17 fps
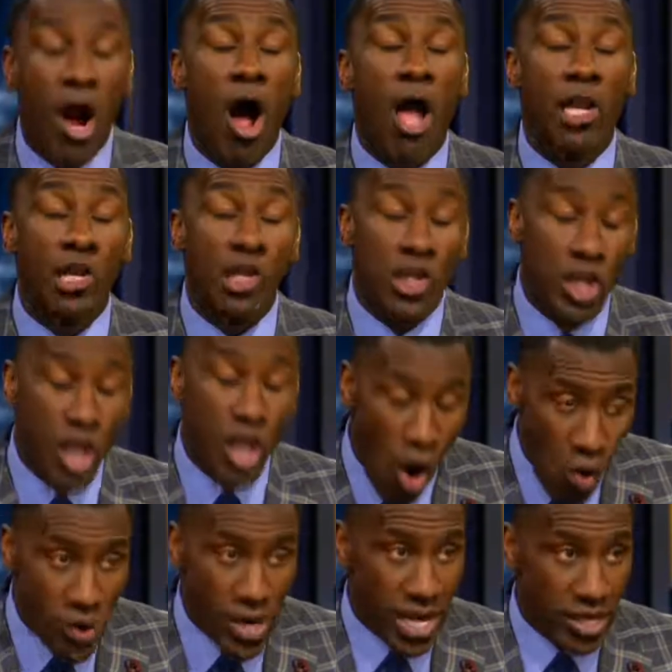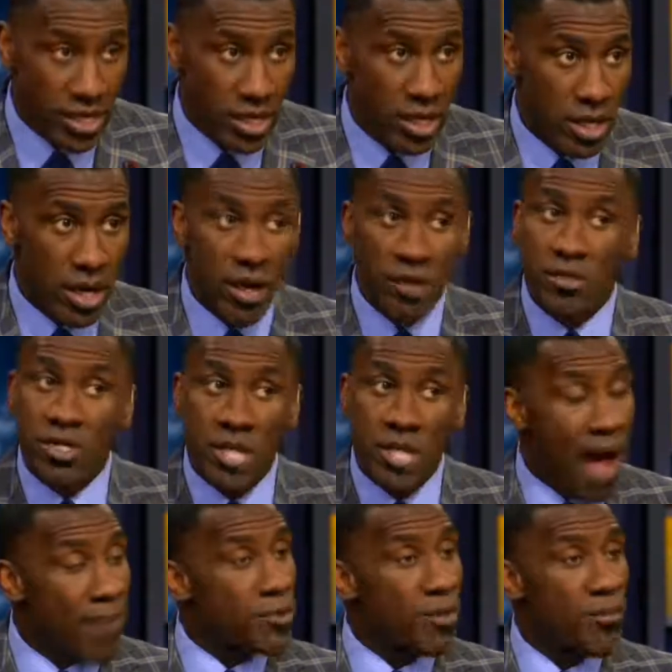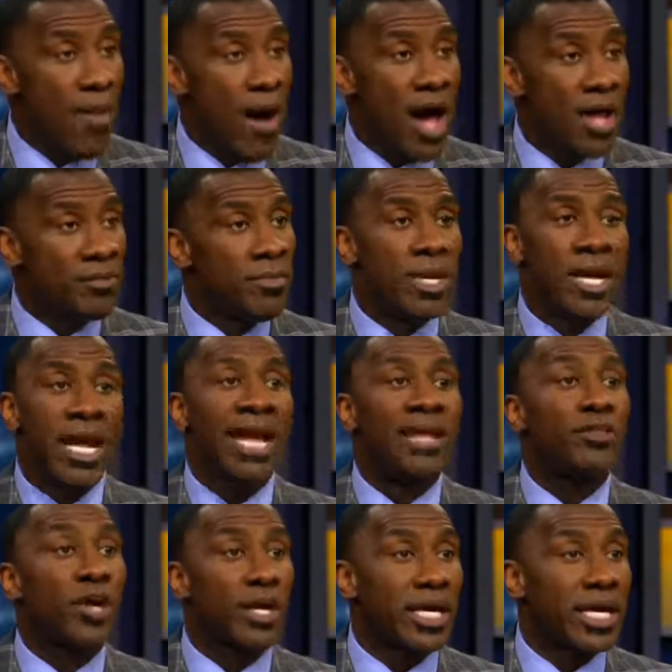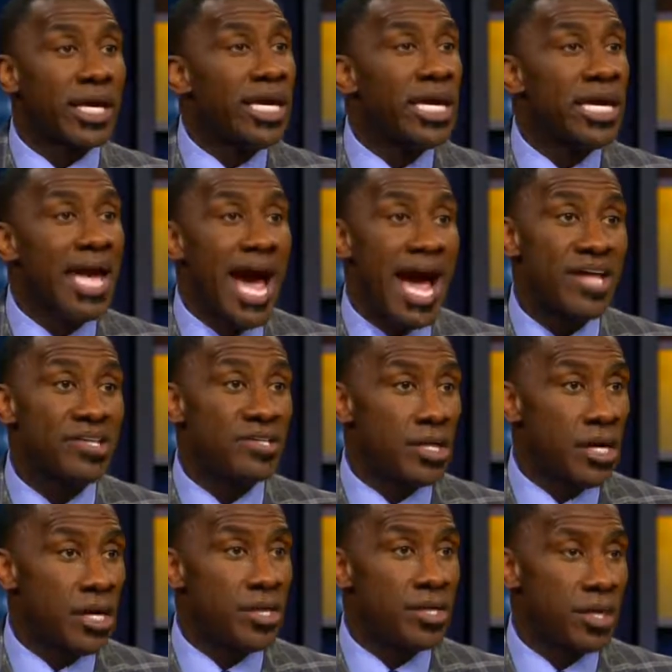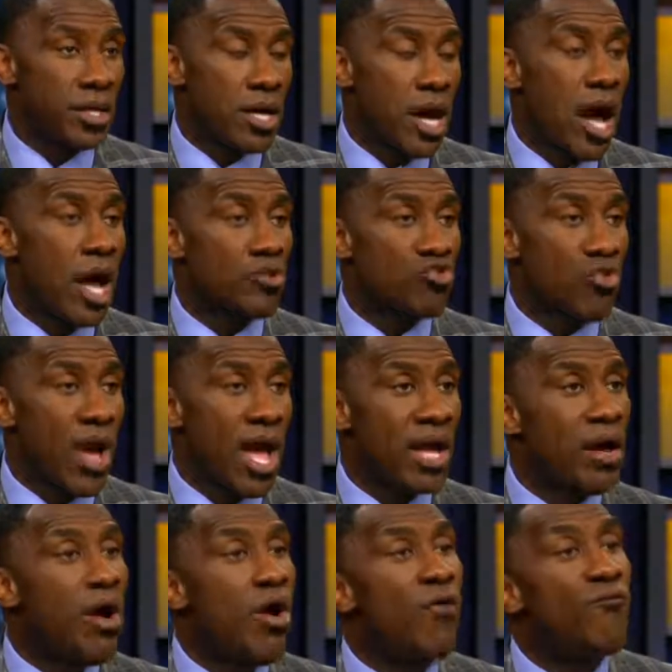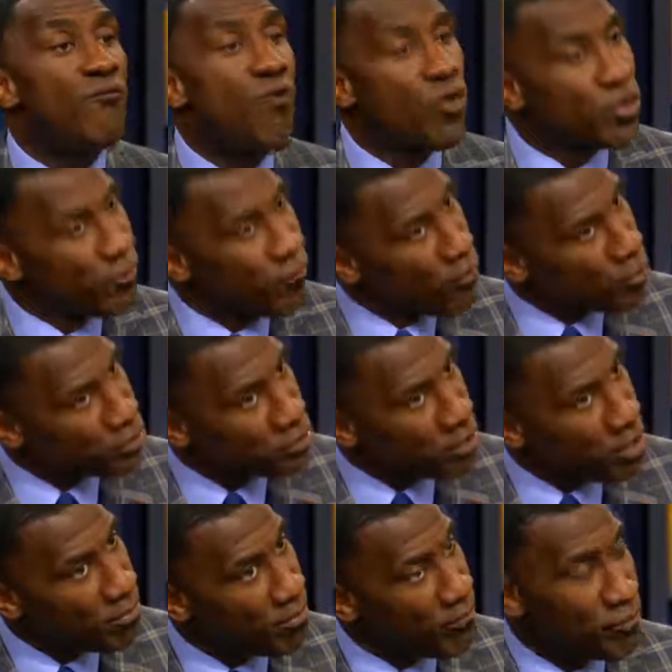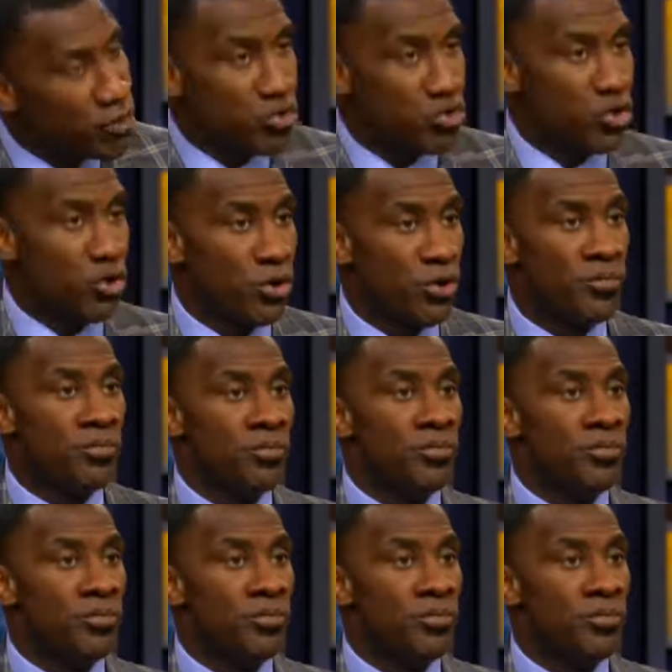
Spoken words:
They are loaded, top to bottom, and their key guys are under contract for the foreseeable future.